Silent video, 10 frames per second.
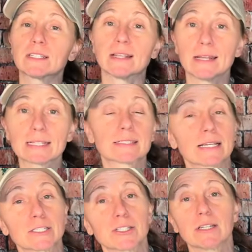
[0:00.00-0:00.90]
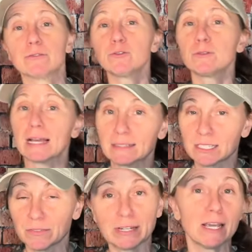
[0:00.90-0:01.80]
to the next section, if you like
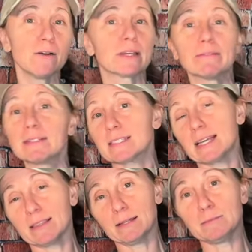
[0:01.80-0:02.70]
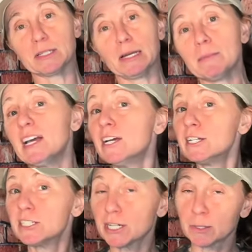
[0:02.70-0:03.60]
this video, give us that thumbs up.
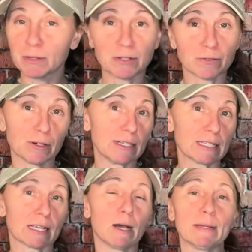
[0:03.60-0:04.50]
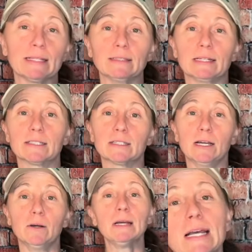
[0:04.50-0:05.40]
Share it with your friends and comment and let us
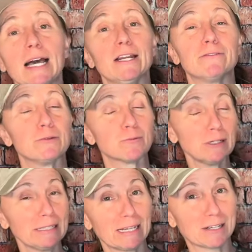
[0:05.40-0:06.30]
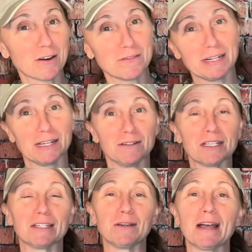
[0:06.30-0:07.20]
know. And if you really like our videos
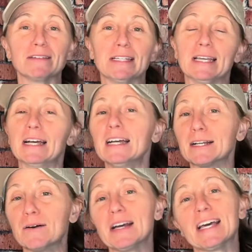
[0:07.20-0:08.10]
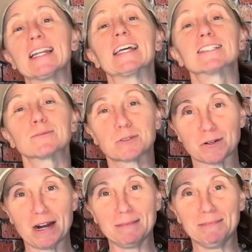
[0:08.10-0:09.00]
and you haven't yet, go ahead and
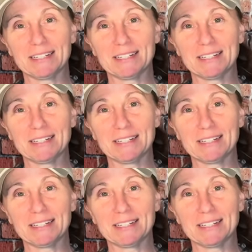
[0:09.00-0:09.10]
subscribe.